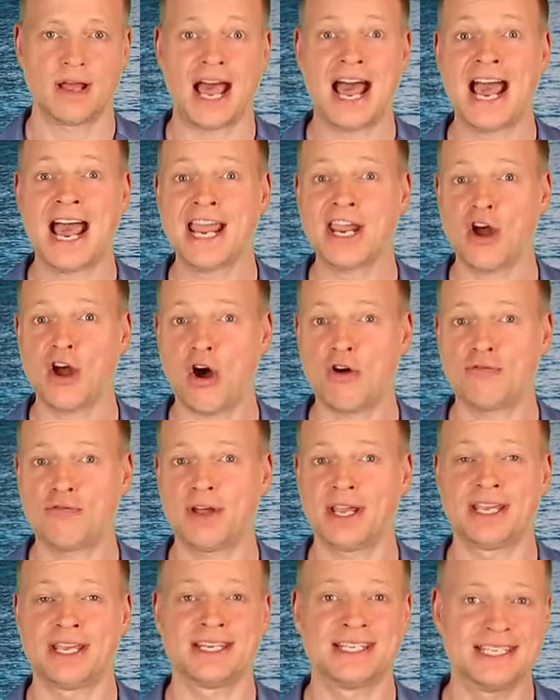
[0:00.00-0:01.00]
I
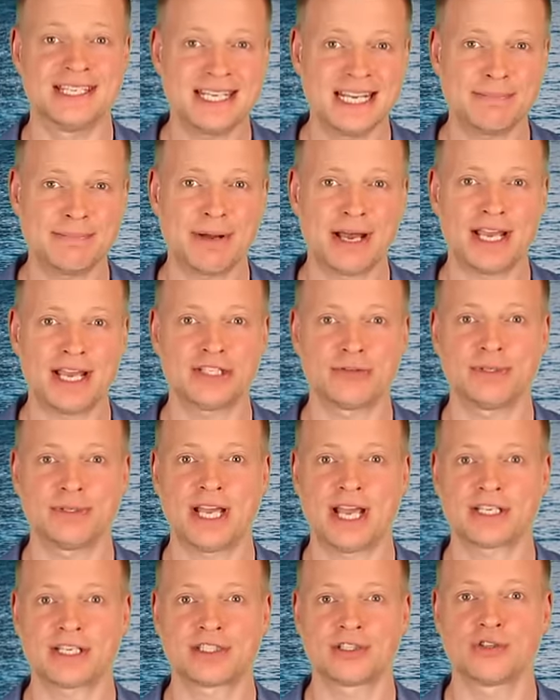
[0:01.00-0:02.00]
offer a deeper
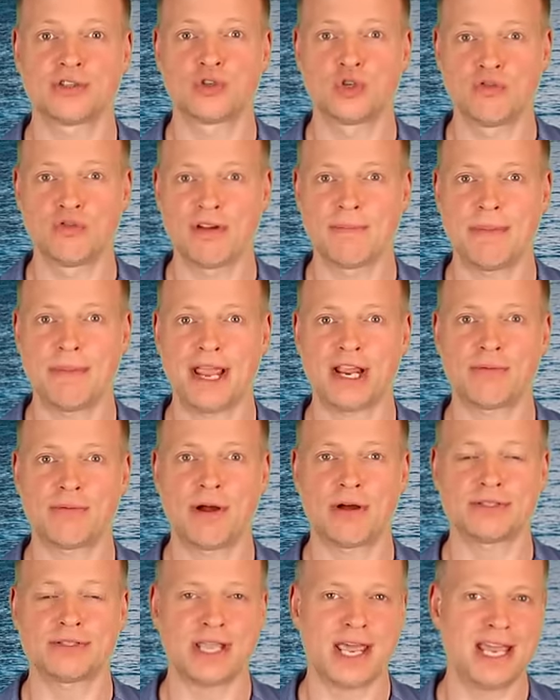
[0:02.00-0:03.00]
introduction to the
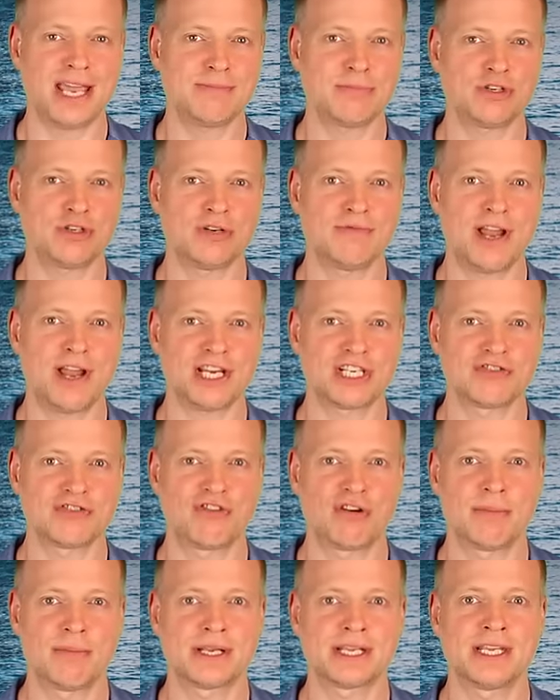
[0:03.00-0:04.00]
background and motivation
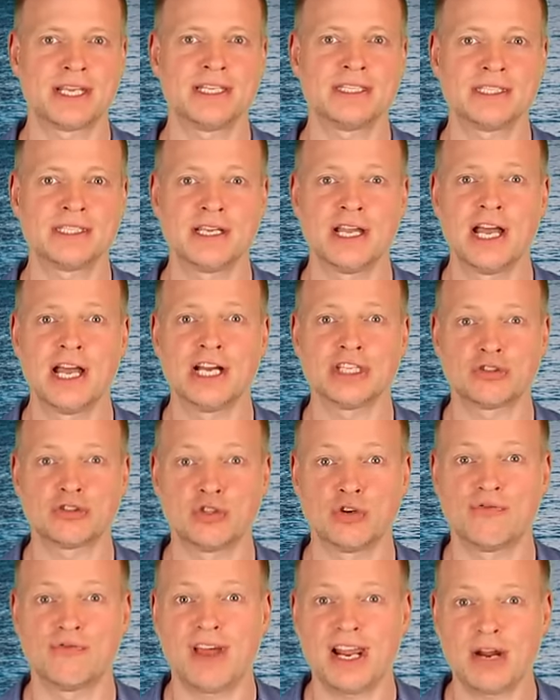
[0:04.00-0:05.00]
for McKinsey to
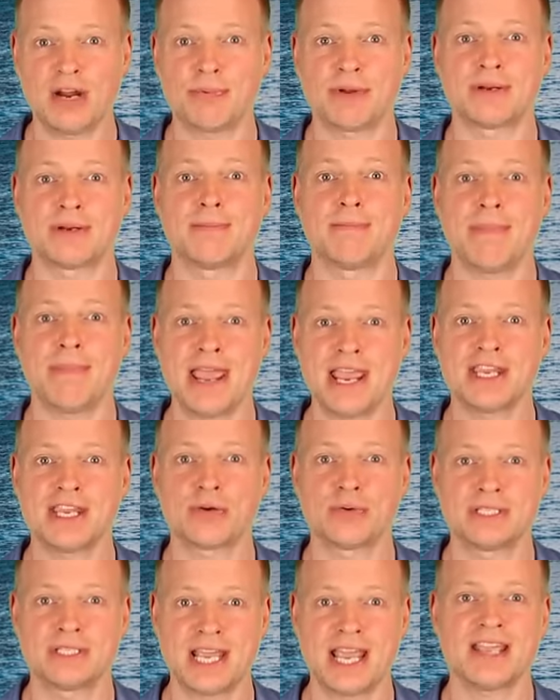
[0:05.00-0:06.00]
develop and make
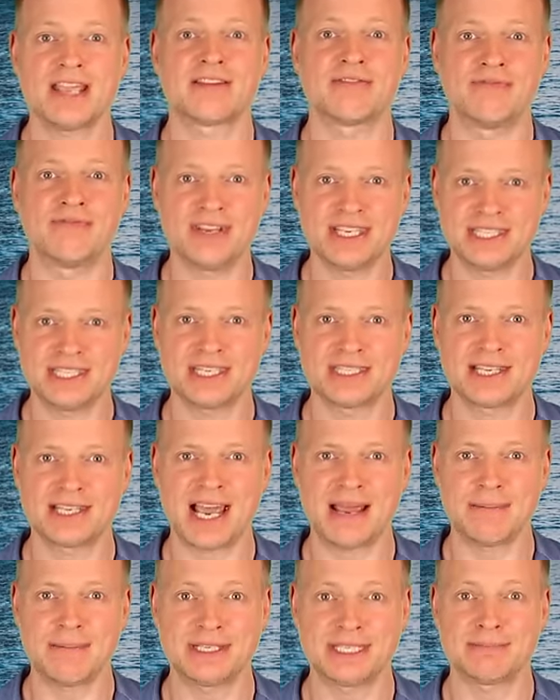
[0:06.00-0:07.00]
you take this
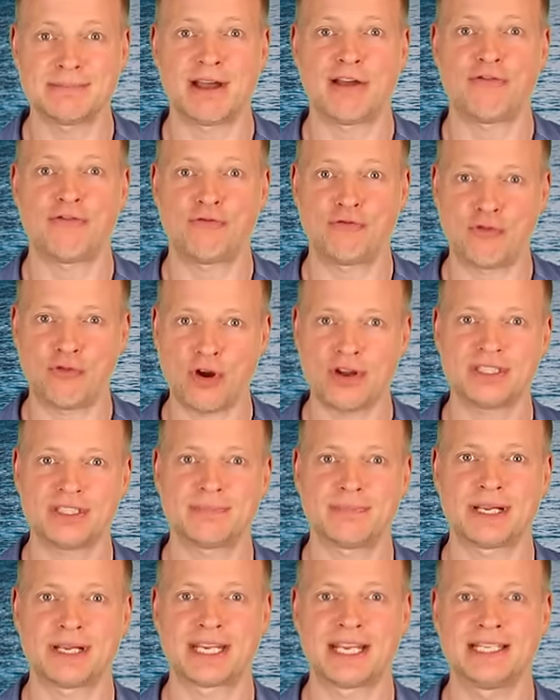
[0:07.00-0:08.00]
assignment in my
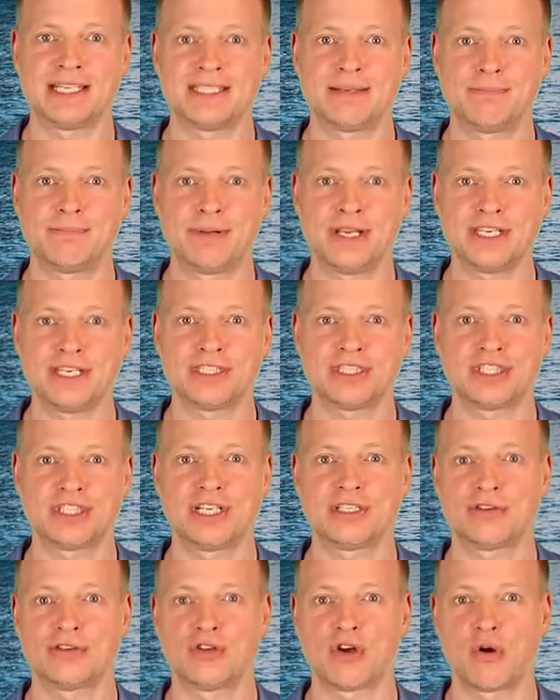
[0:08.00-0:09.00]
first McKinsey P S
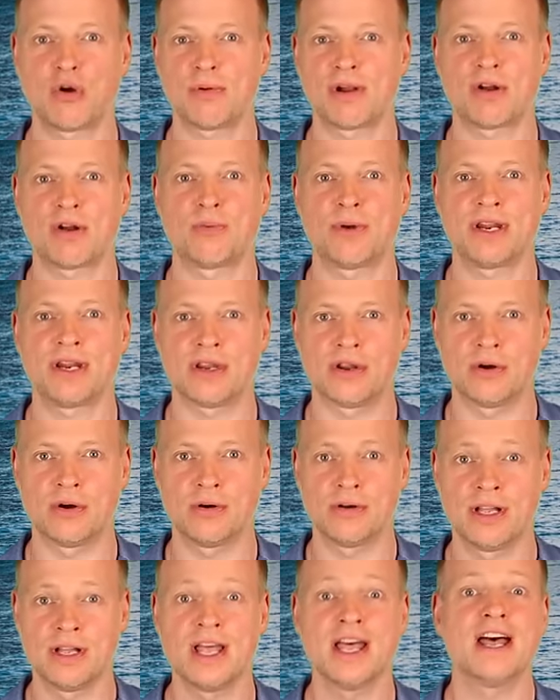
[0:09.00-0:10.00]
G tutorial video.